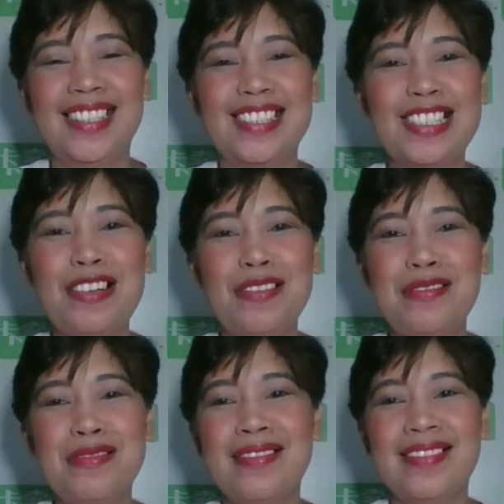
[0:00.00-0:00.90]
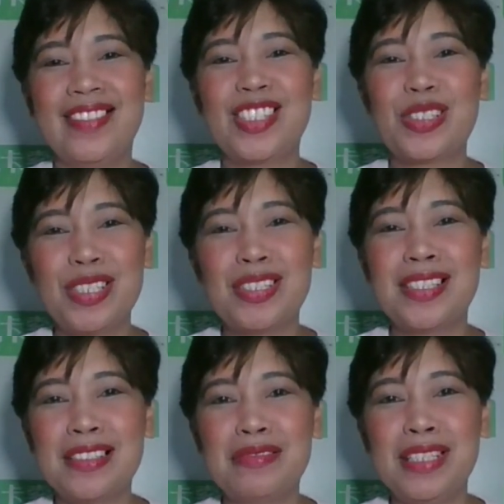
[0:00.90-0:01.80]
So screenshot
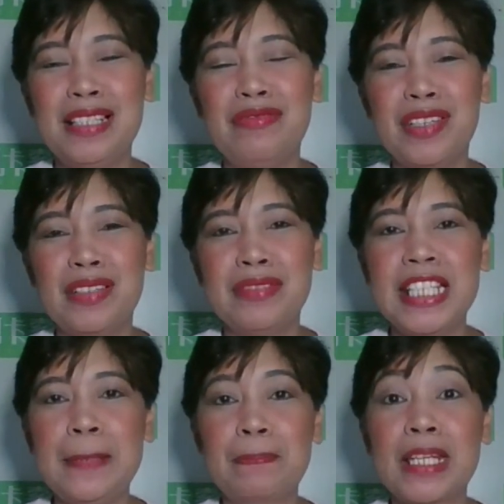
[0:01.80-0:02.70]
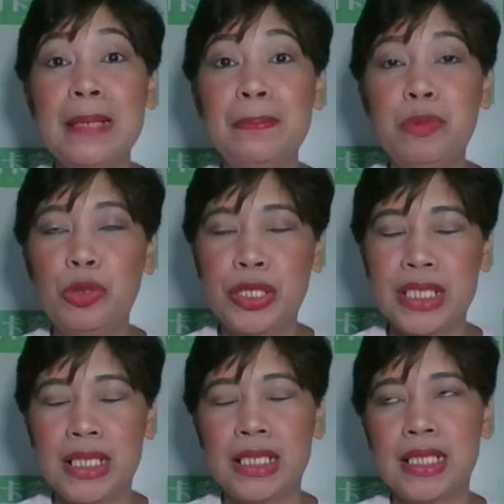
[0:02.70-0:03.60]
is really very
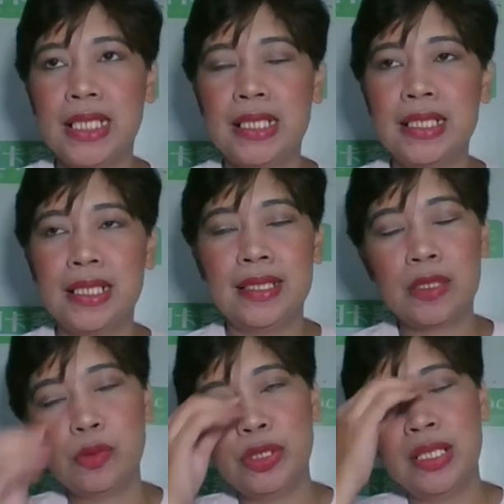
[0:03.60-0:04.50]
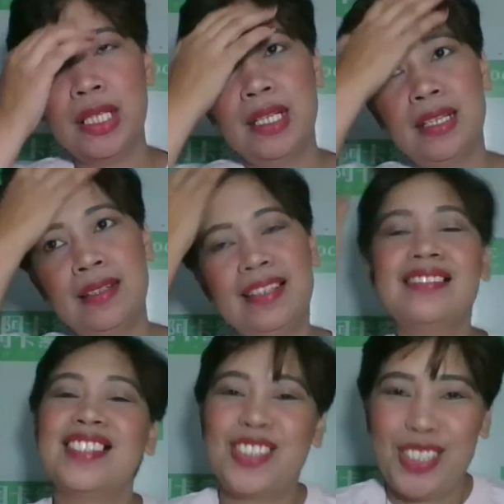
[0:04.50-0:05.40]
important, and that would
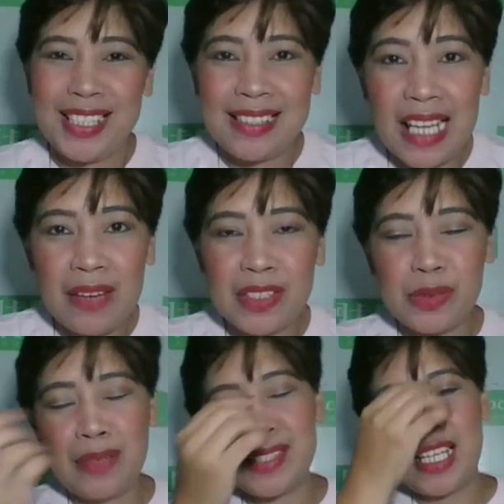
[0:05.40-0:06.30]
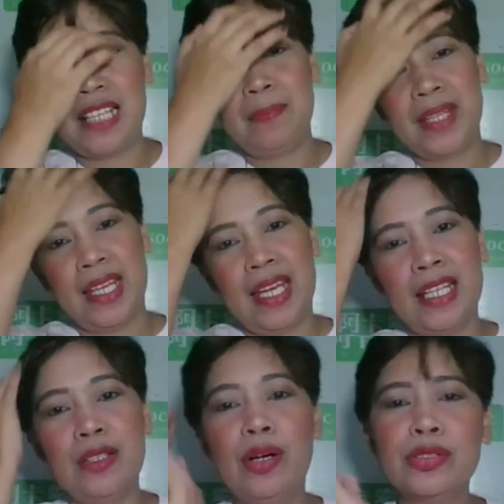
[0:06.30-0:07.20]
screenshot is live, as what I've said. And
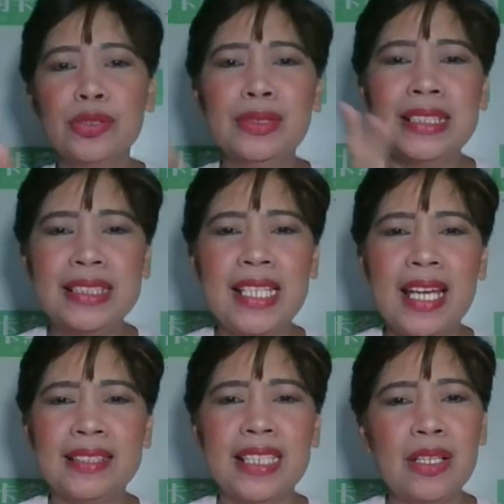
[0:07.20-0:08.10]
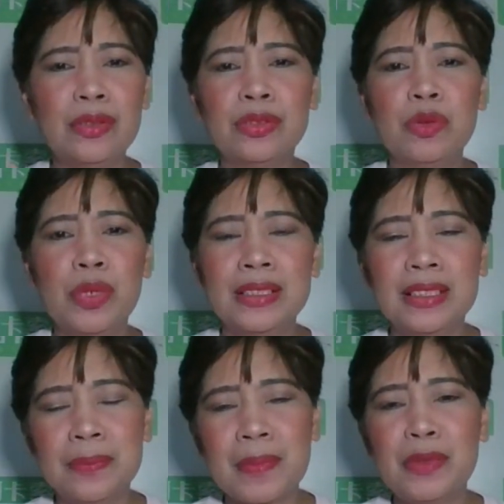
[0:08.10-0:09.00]
also the CS, I also
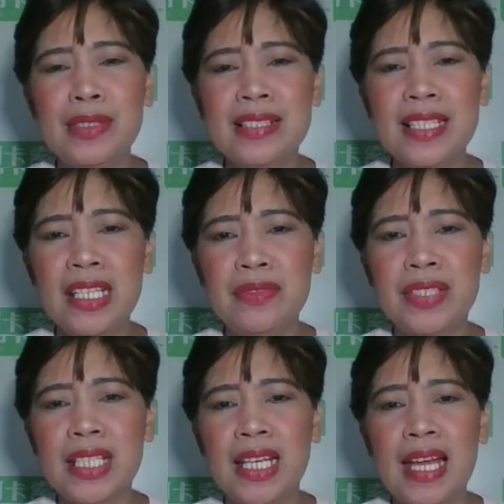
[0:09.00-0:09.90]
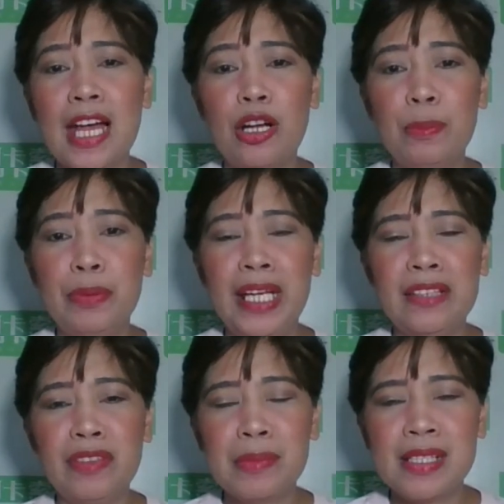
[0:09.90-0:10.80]
once received a
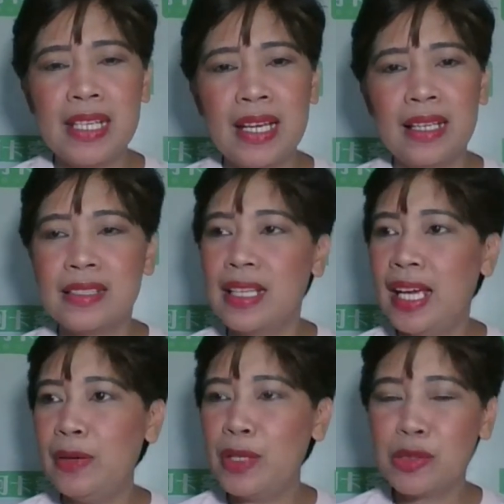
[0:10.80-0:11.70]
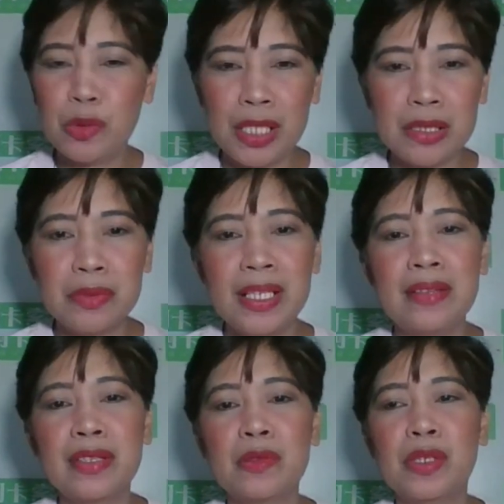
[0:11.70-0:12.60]
complaint from CS. I was wondering,
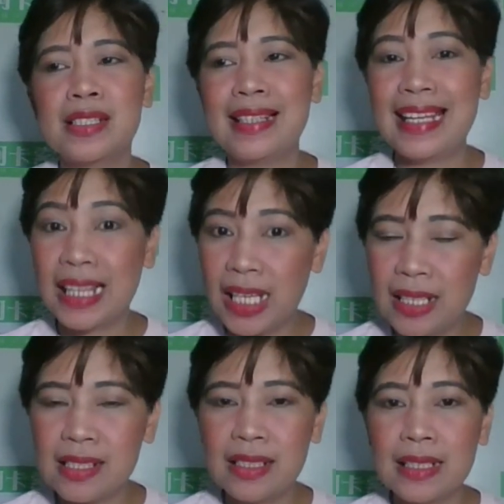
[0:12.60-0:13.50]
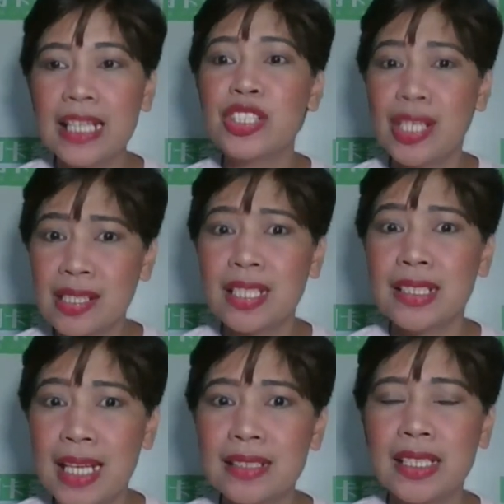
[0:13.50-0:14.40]
there was a class that I just
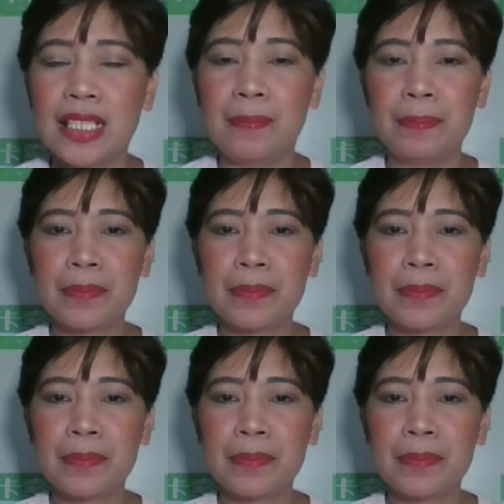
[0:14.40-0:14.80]
conducted,